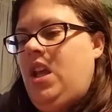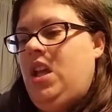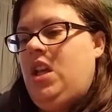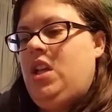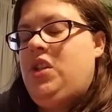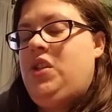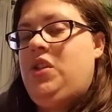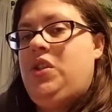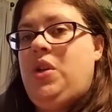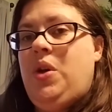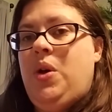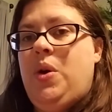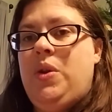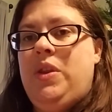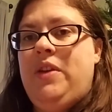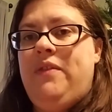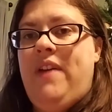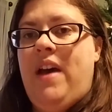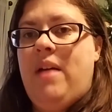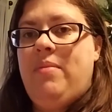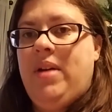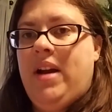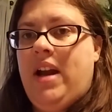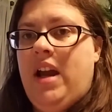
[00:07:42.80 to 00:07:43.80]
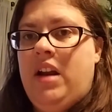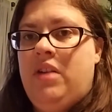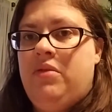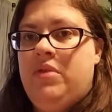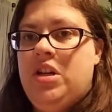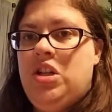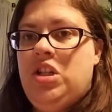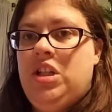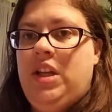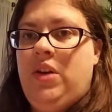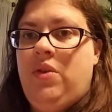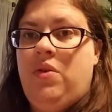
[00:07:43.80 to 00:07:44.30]
So the fabric I had
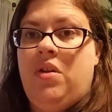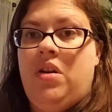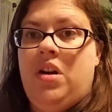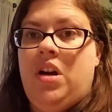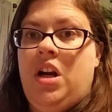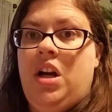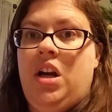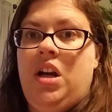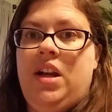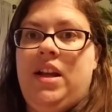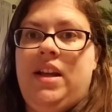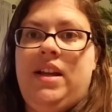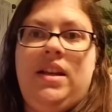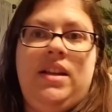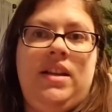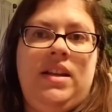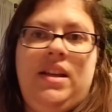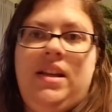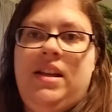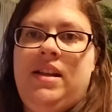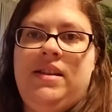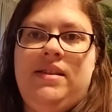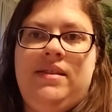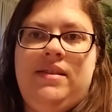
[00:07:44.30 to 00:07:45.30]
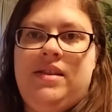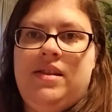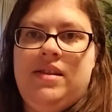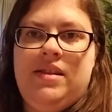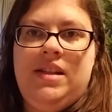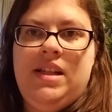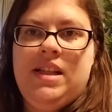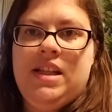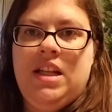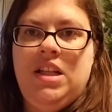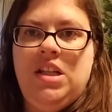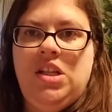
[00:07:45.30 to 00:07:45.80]
originally ordered is
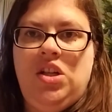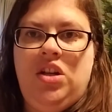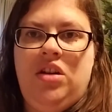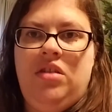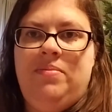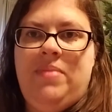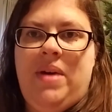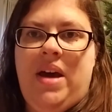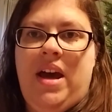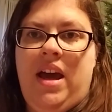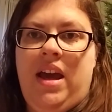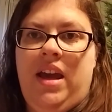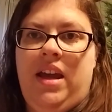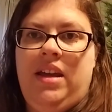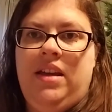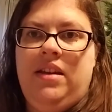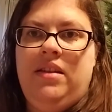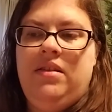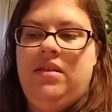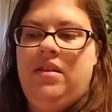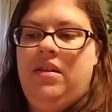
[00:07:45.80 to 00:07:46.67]
discontinued by